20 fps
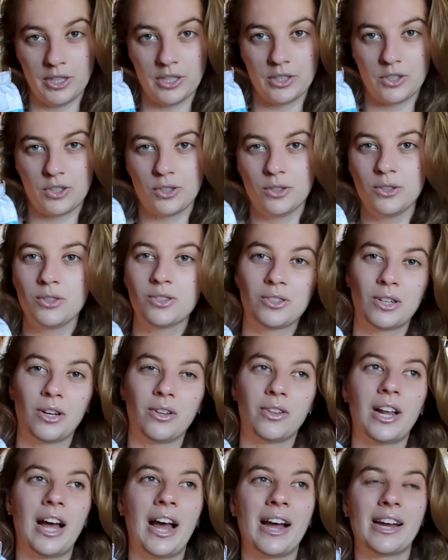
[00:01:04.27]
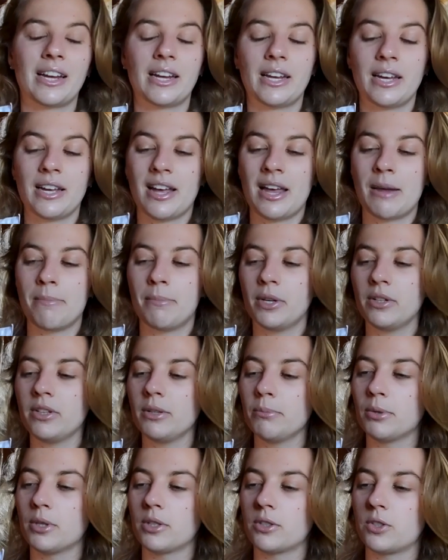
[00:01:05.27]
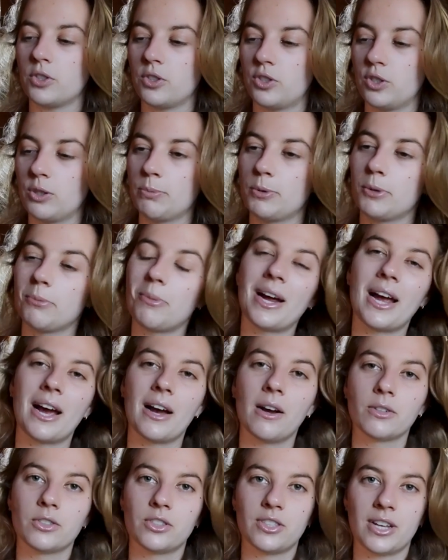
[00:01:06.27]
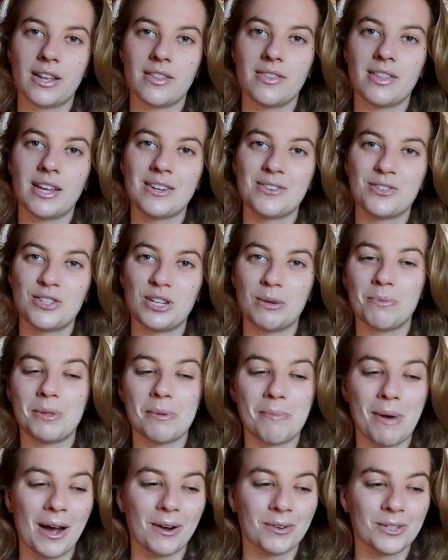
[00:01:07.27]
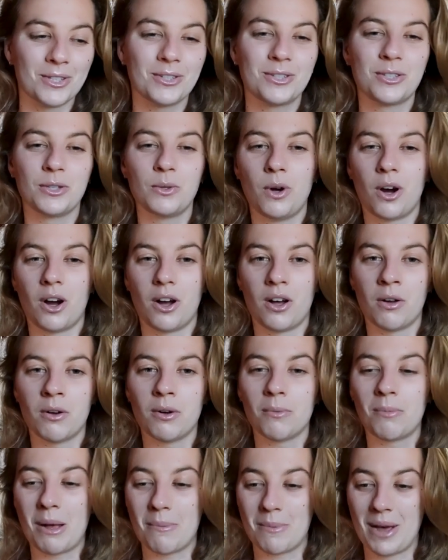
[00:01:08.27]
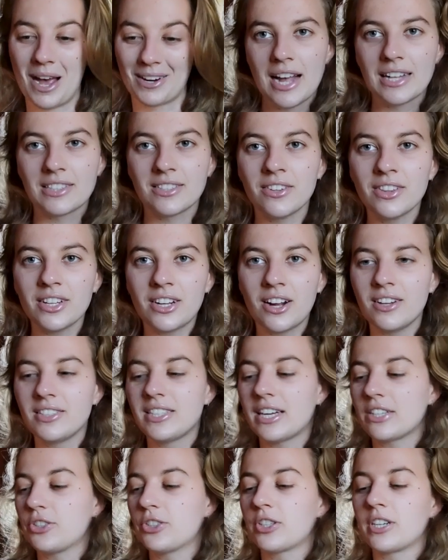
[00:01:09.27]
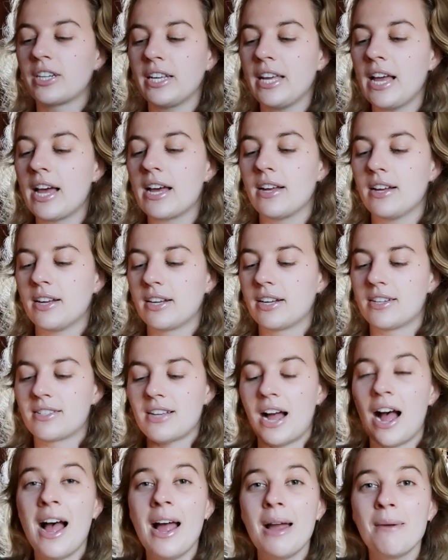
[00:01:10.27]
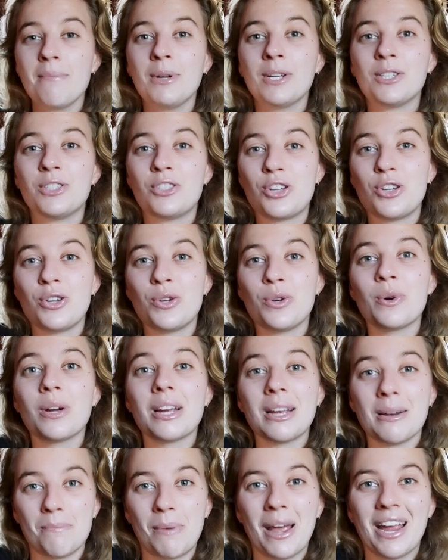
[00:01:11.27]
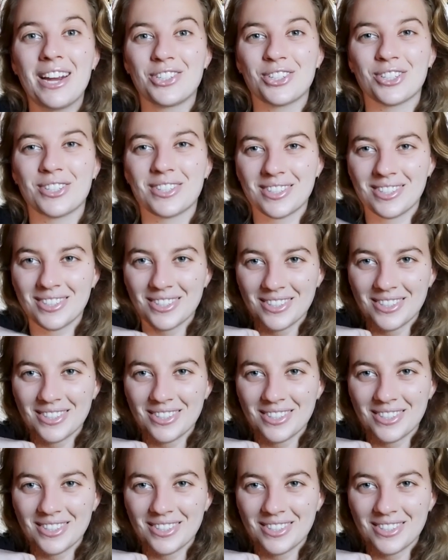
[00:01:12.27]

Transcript: issues so that I can get a million books shipped to my house and then ship them out to all my back. That's all the context you're gonna get, because I'm too impatient.